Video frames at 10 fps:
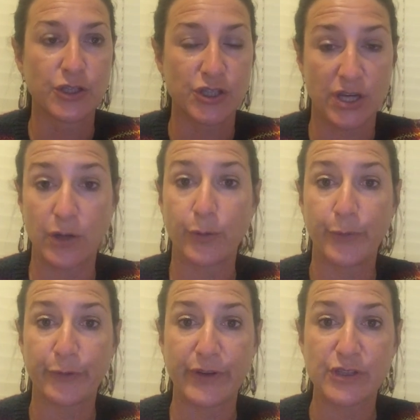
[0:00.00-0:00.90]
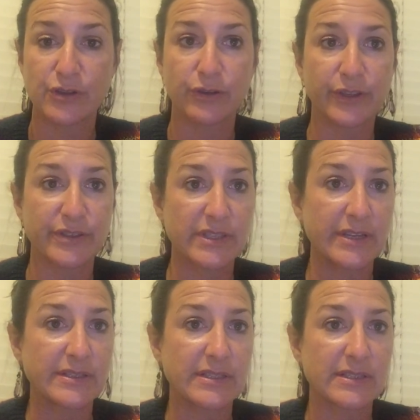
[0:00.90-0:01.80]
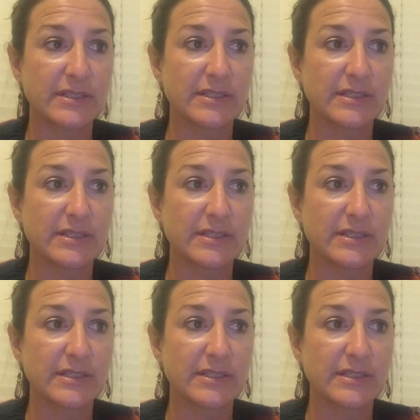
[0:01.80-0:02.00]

general professional consensus